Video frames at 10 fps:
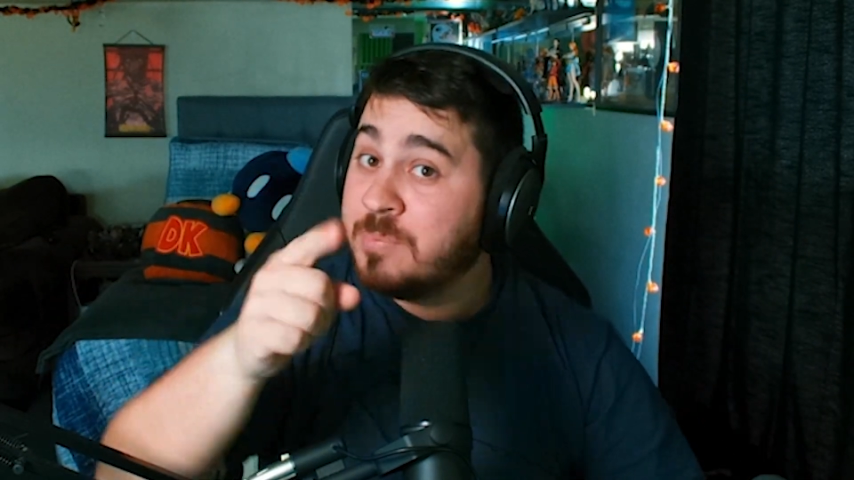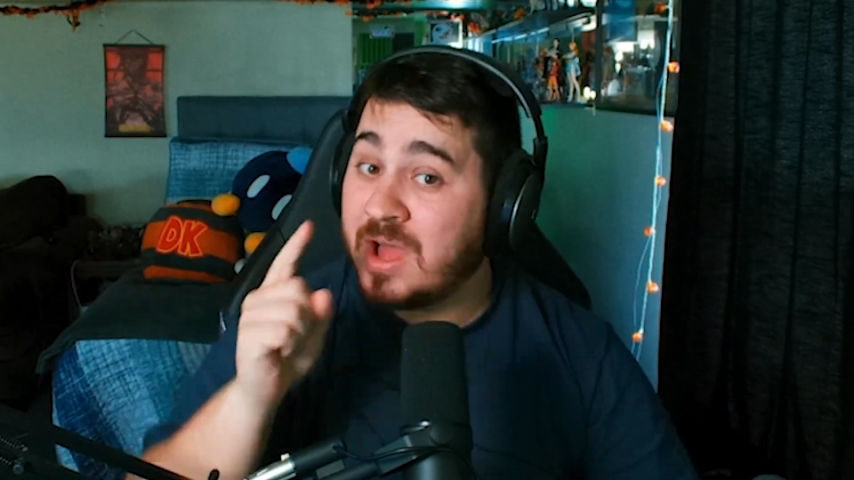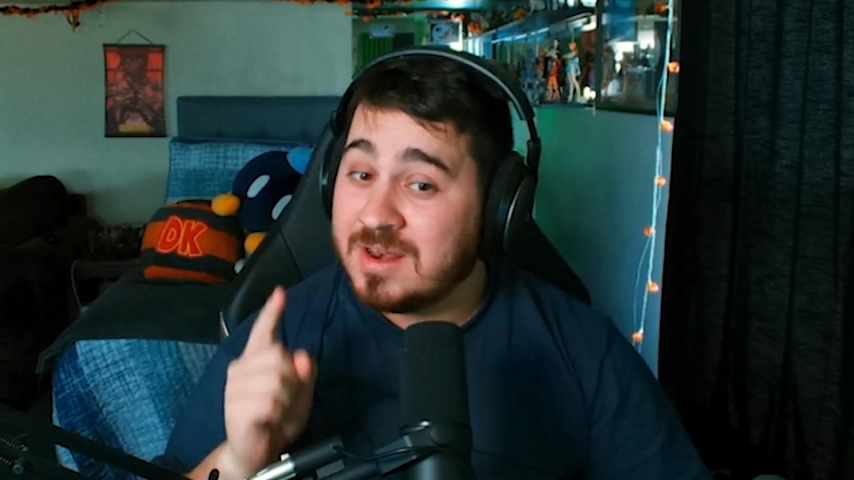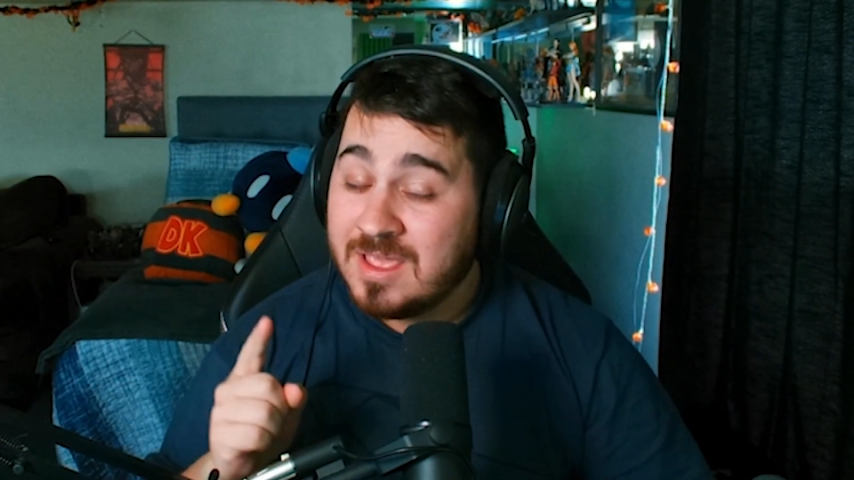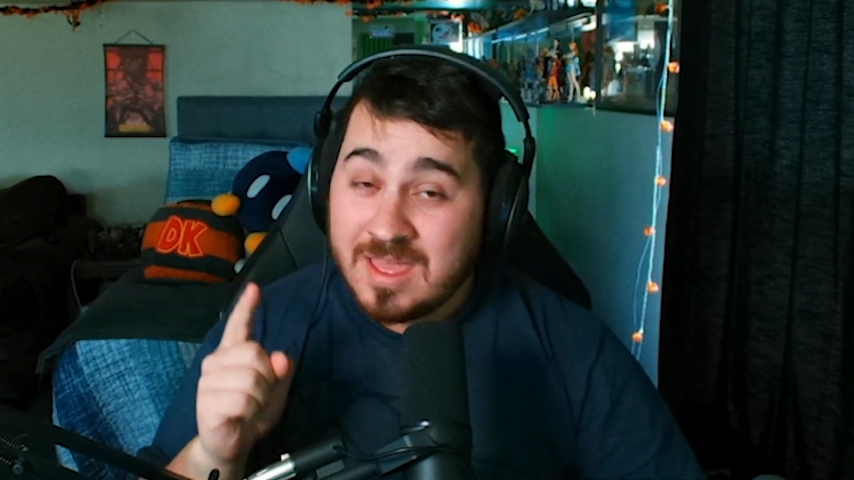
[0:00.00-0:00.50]

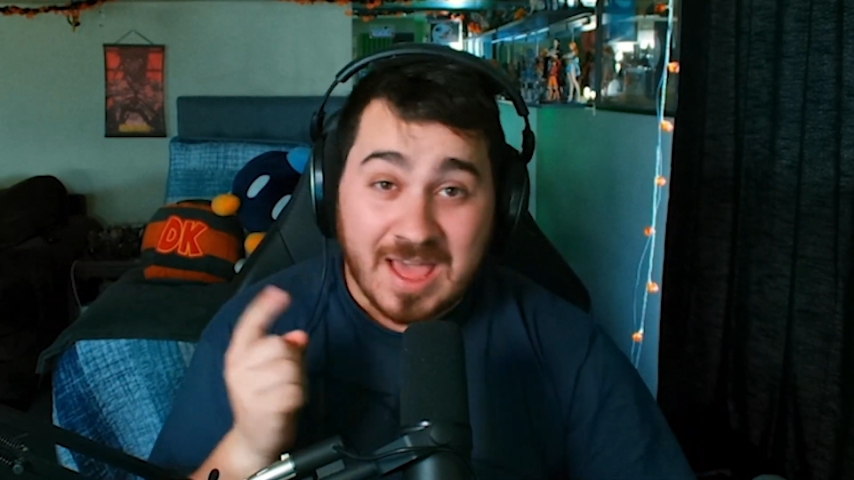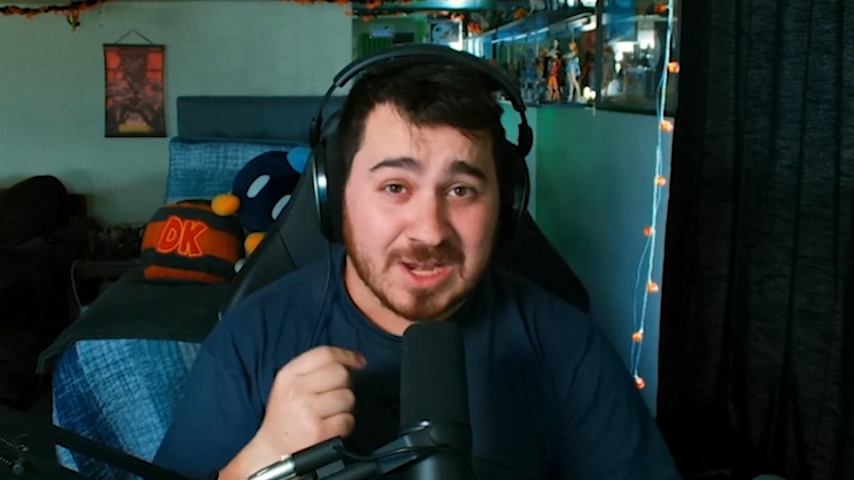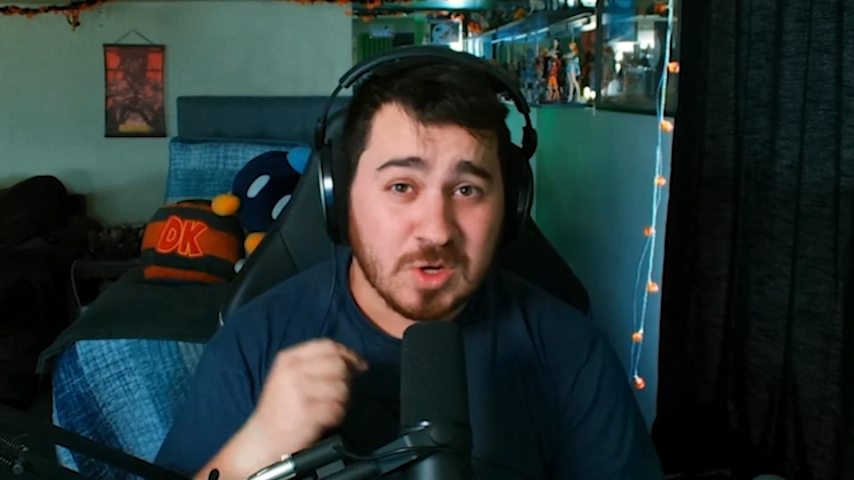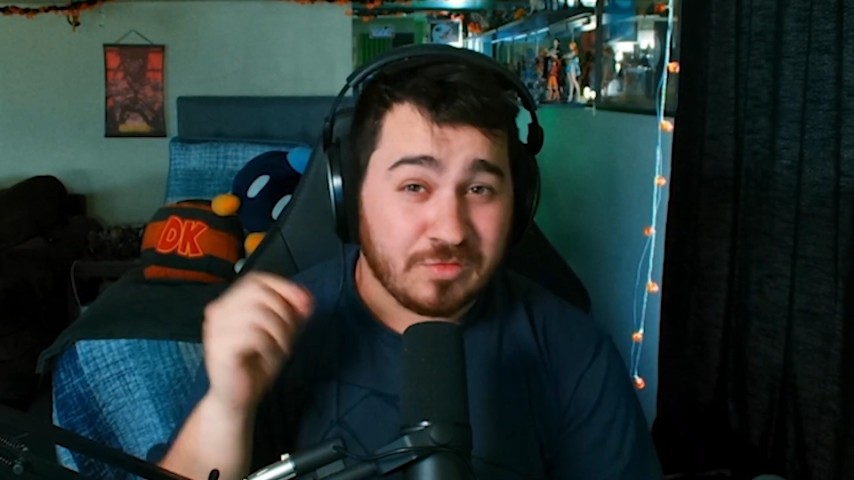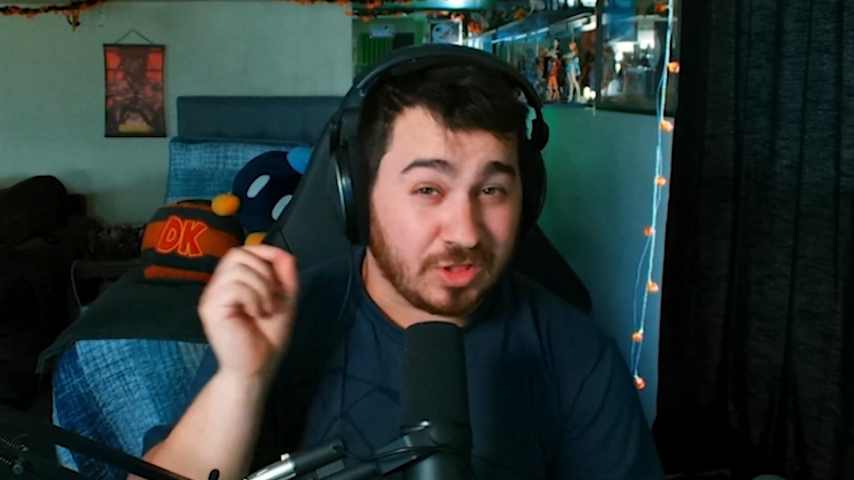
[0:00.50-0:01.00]
But
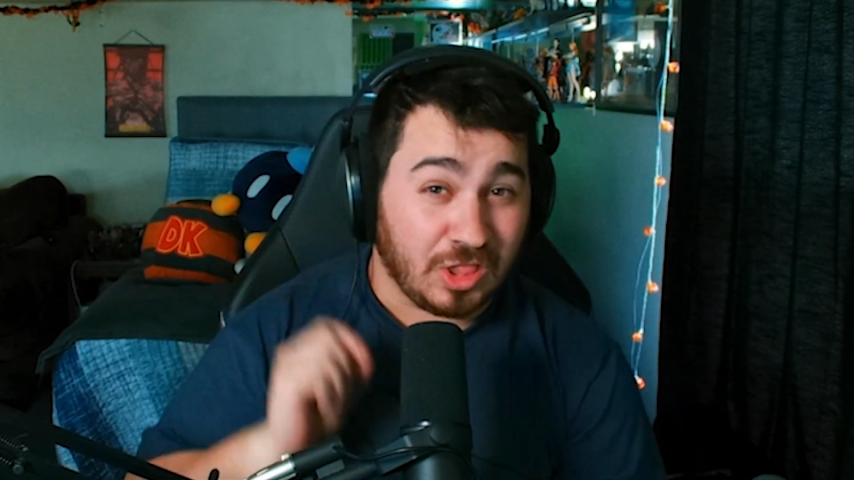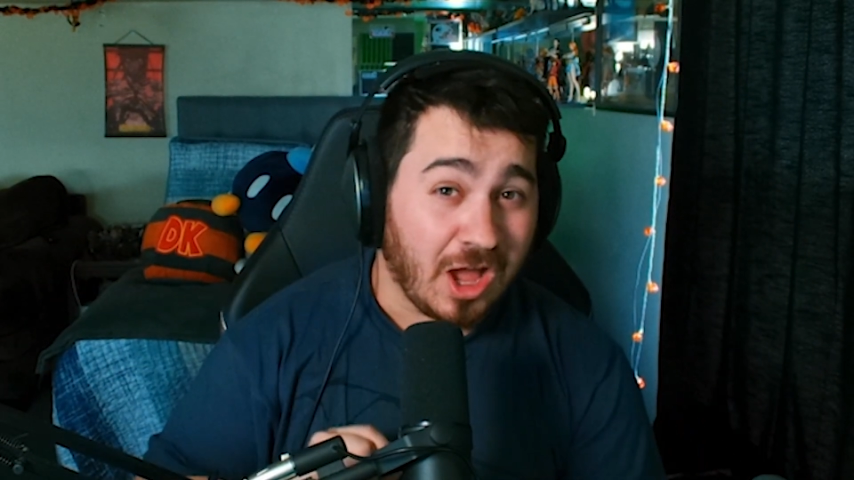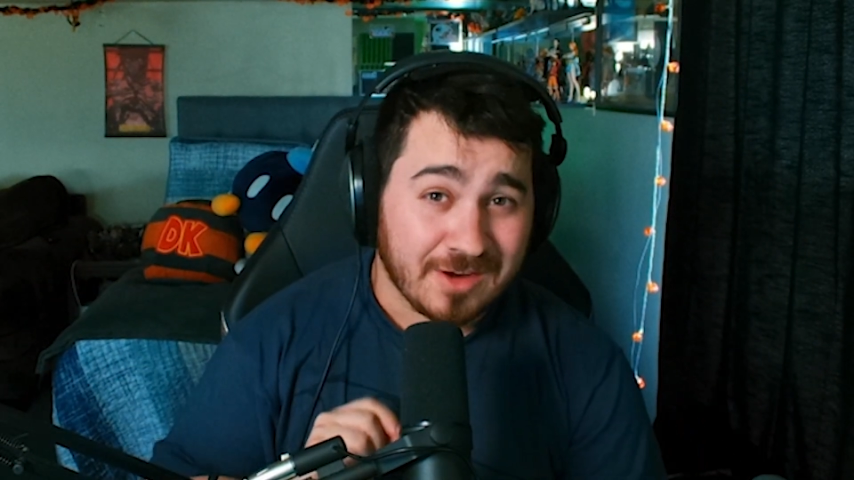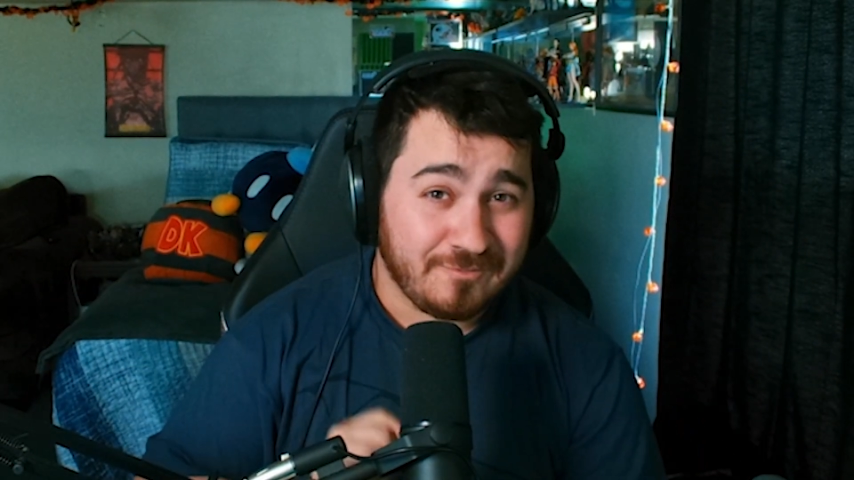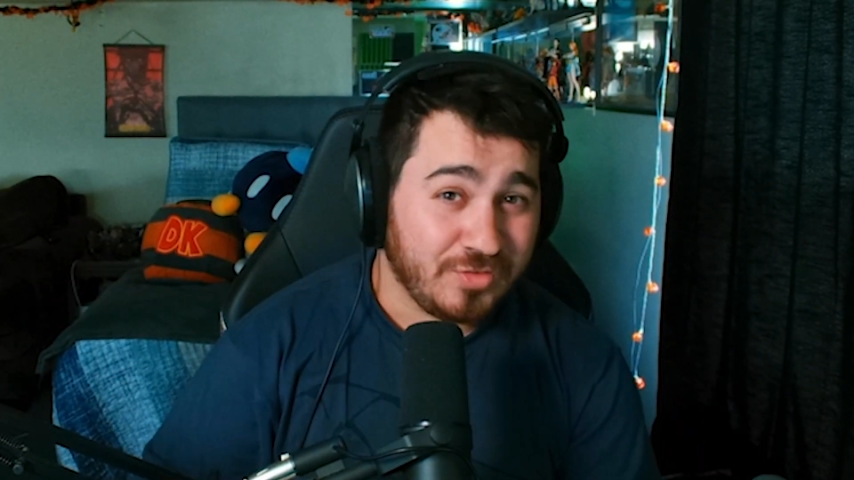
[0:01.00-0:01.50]
I do have a
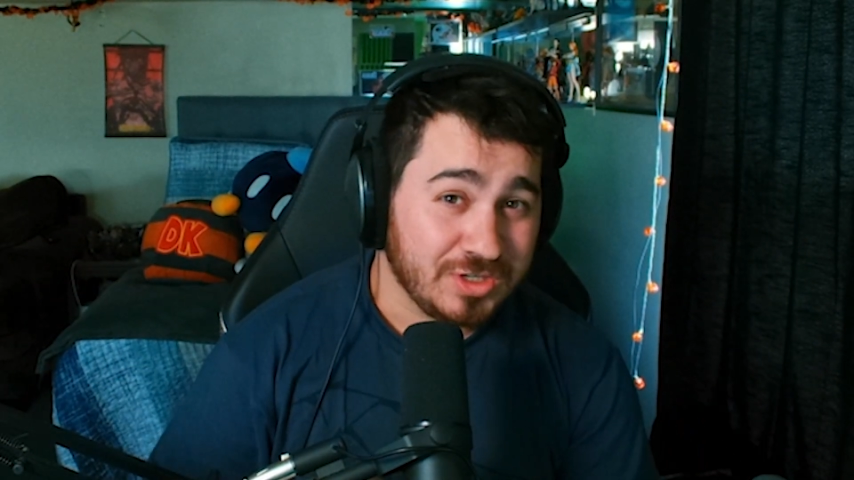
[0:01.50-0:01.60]
lot of